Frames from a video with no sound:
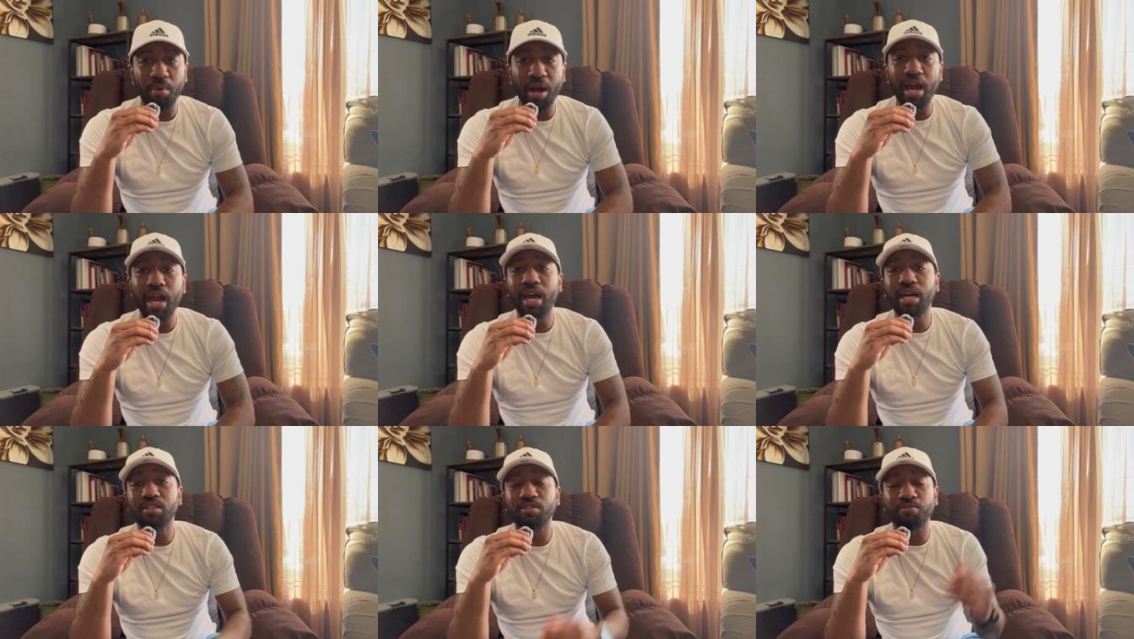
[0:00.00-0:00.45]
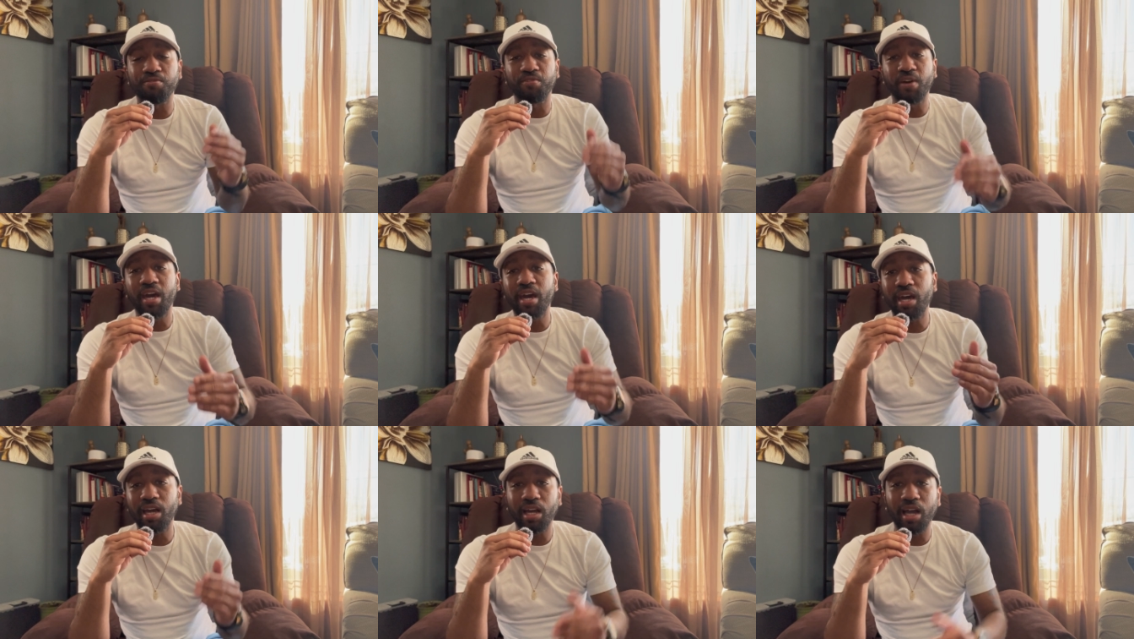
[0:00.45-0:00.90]
I had to
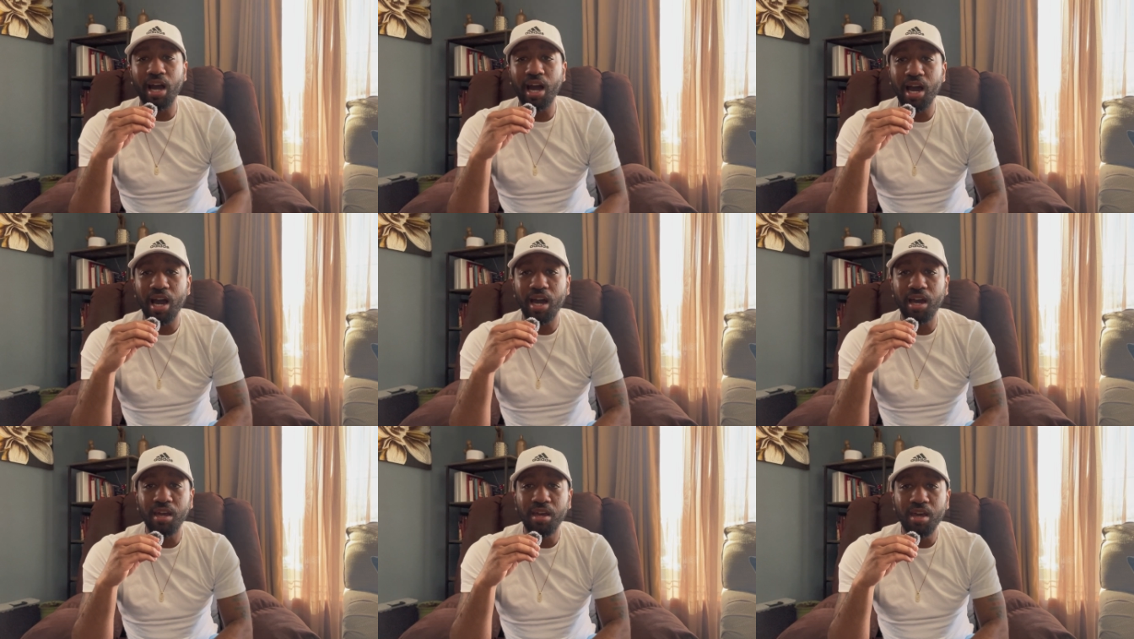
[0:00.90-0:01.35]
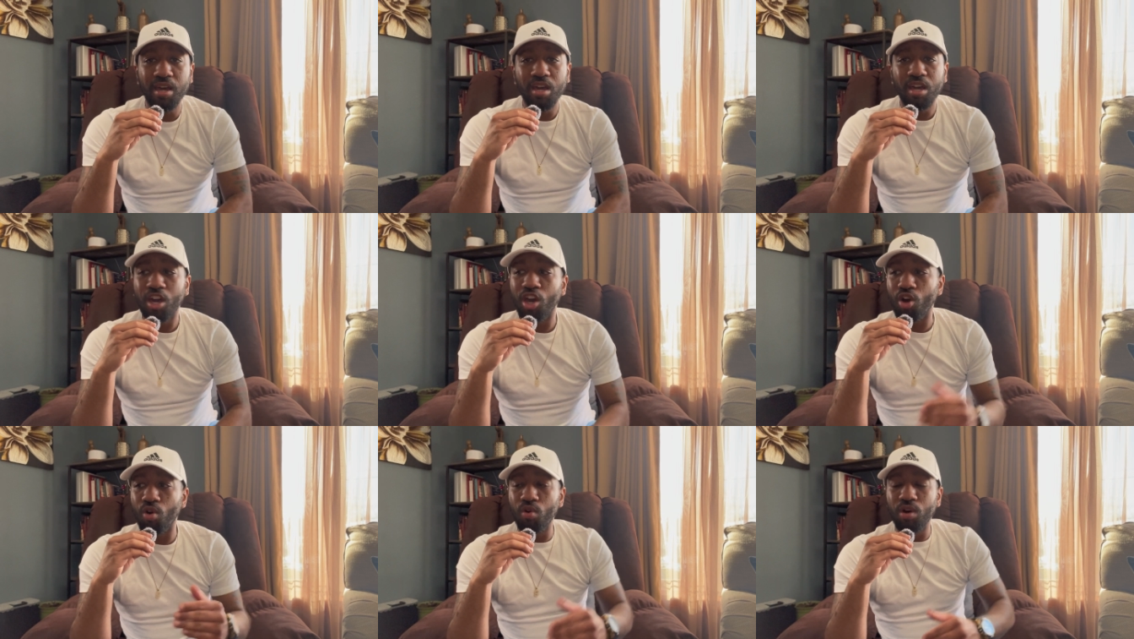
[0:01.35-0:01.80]
find God
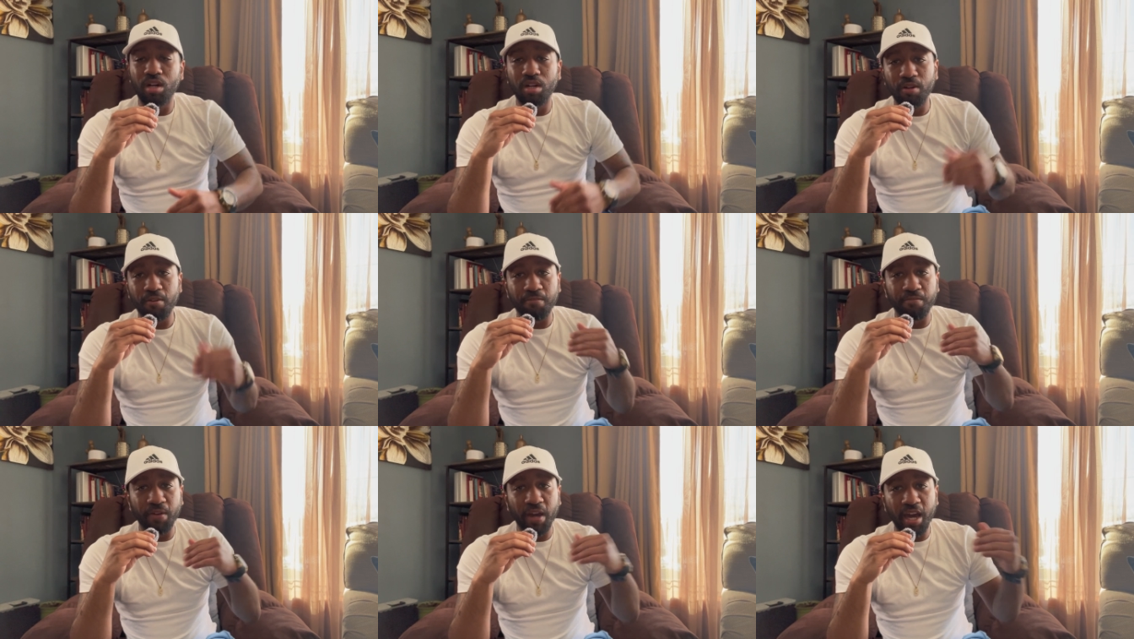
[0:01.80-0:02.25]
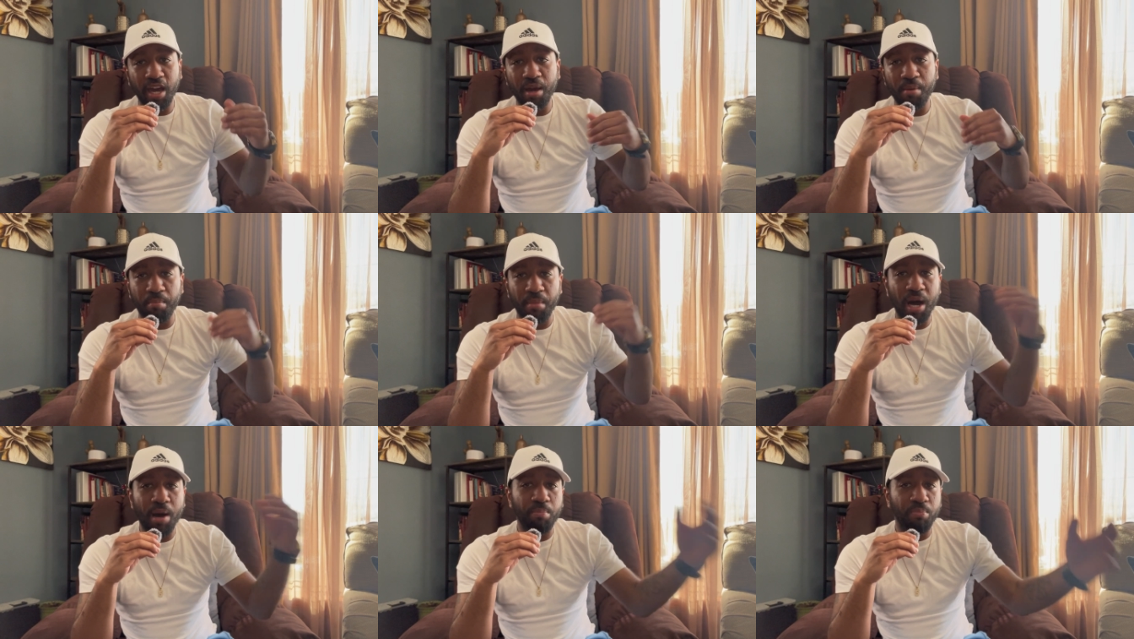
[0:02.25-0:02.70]
in order to find
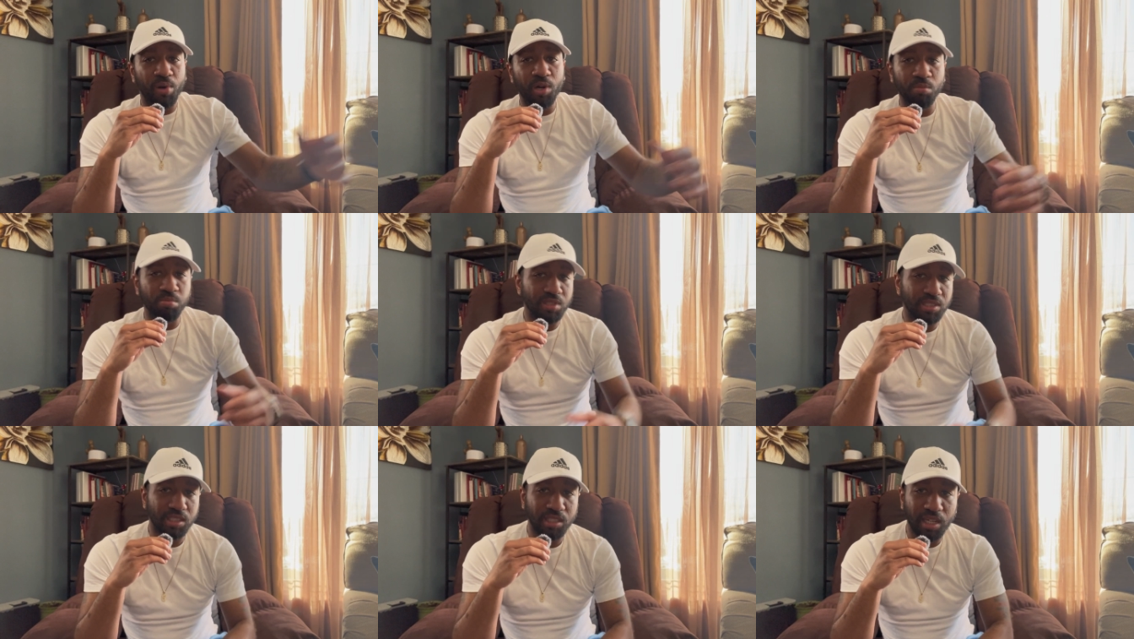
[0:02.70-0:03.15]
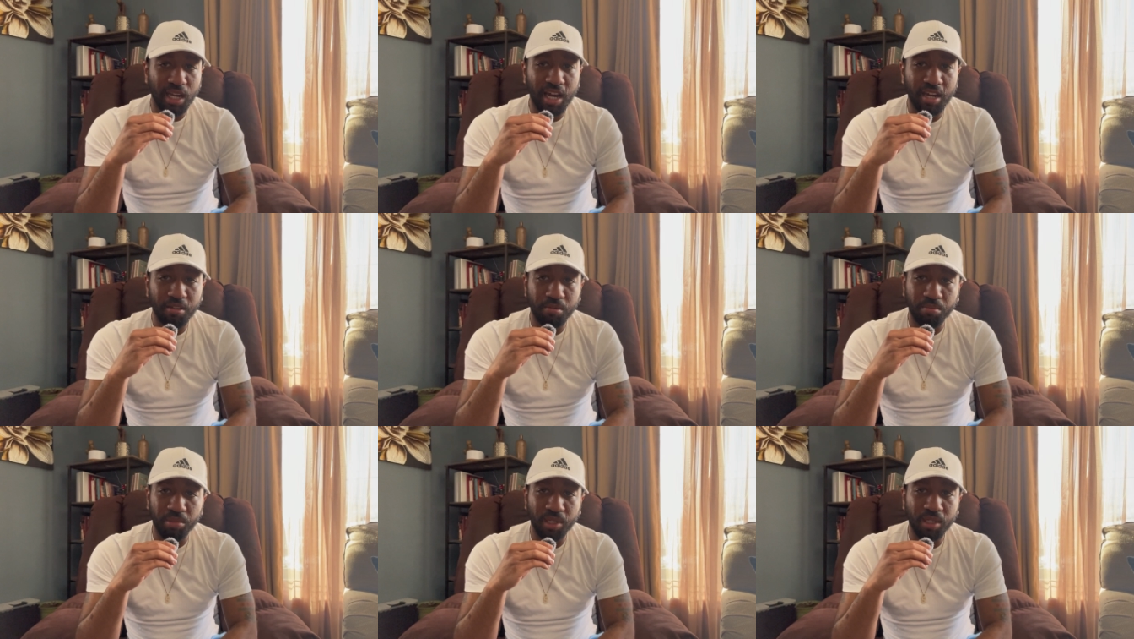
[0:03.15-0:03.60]
my purpose in
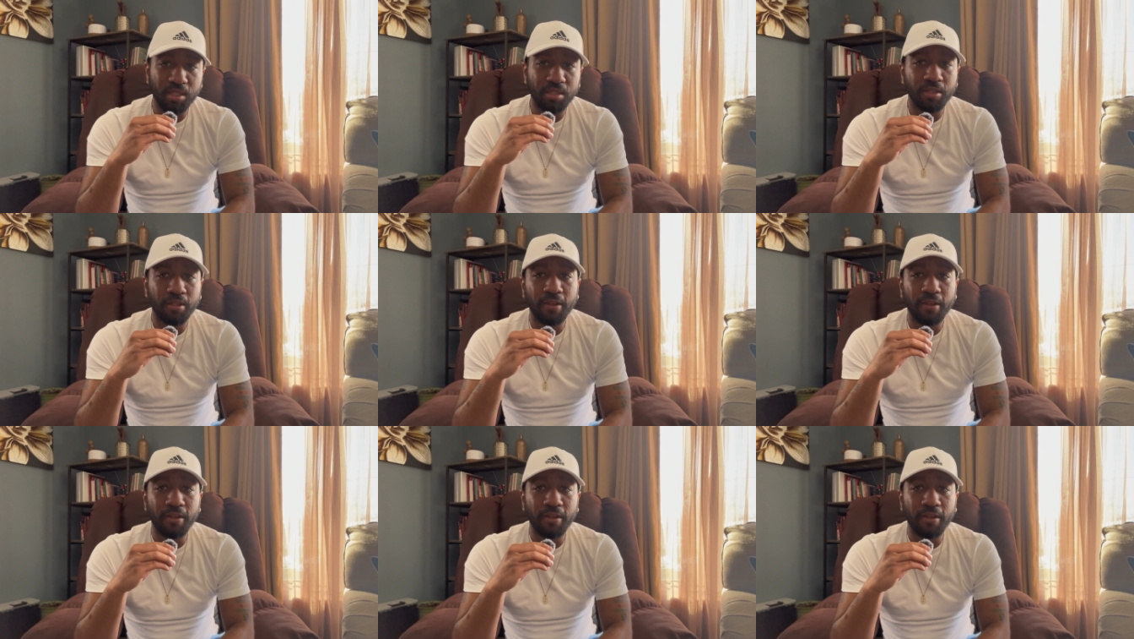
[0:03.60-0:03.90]
life, bro.